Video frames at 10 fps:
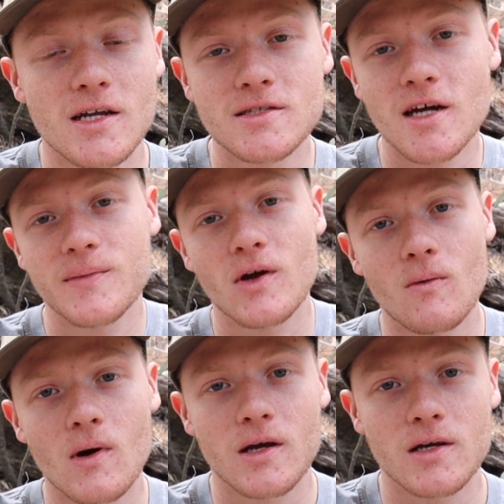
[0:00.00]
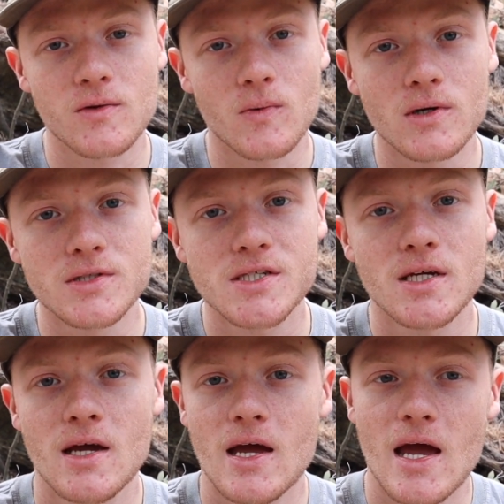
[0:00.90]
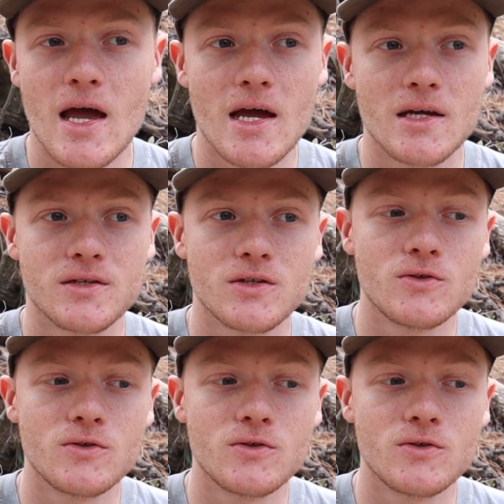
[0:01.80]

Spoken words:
Anytime you're out walking in the woods and